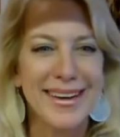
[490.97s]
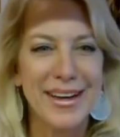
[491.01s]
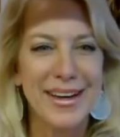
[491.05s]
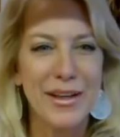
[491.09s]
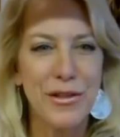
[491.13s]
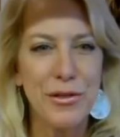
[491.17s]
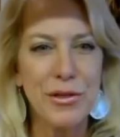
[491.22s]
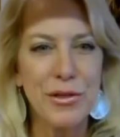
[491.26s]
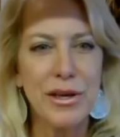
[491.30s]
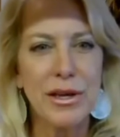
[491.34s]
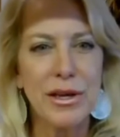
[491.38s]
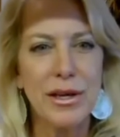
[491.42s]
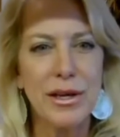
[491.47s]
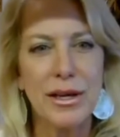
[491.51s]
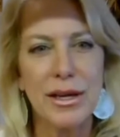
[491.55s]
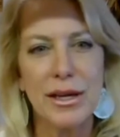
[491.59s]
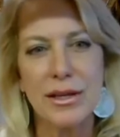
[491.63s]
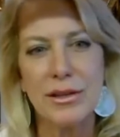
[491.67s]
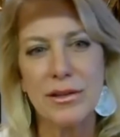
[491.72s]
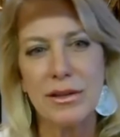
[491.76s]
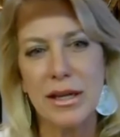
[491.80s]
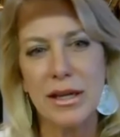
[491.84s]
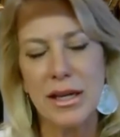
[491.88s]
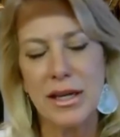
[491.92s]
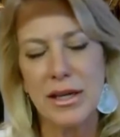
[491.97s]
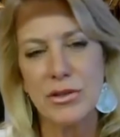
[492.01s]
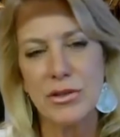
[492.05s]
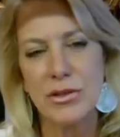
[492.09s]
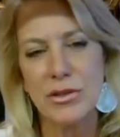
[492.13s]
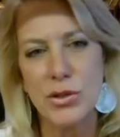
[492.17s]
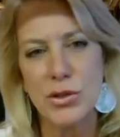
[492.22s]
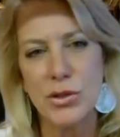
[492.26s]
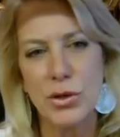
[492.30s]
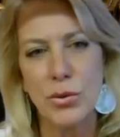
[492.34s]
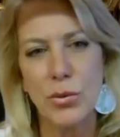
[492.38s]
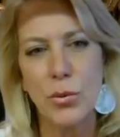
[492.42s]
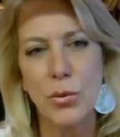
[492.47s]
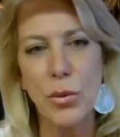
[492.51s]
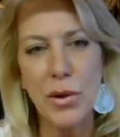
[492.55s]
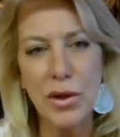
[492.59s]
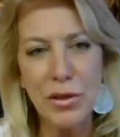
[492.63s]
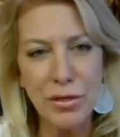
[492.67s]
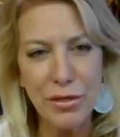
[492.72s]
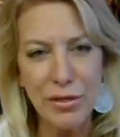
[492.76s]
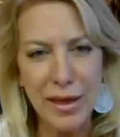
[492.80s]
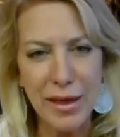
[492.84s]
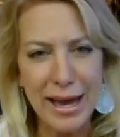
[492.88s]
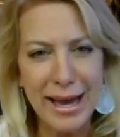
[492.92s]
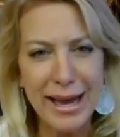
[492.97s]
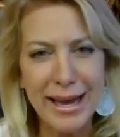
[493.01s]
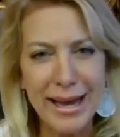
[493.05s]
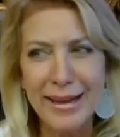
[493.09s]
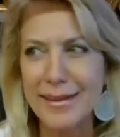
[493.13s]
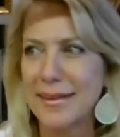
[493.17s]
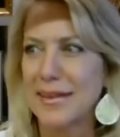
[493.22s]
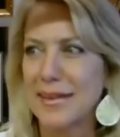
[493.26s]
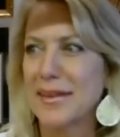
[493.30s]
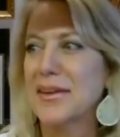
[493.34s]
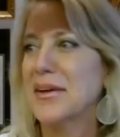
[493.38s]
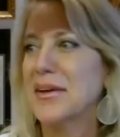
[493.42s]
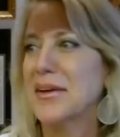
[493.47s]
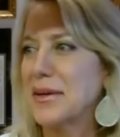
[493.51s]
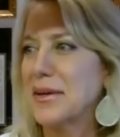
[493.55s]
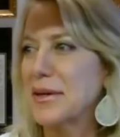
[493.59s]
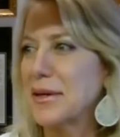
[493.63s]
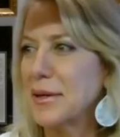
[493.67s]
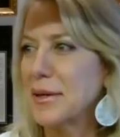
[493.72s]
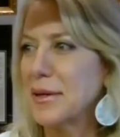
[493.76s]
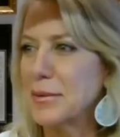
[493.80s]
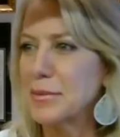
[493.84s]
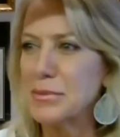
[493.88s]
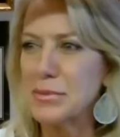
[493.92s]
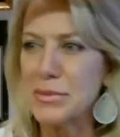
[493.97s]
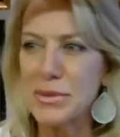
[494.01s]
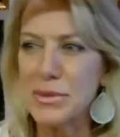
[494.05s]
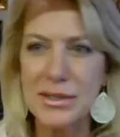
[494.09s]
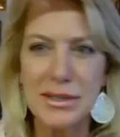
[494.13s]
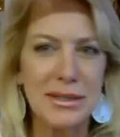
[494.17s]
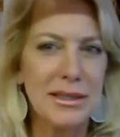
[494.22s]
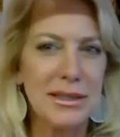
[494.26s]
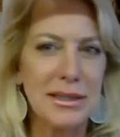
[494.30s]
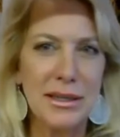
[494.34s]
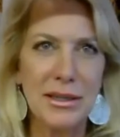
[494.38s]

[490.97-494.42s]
I think. And so with that comes,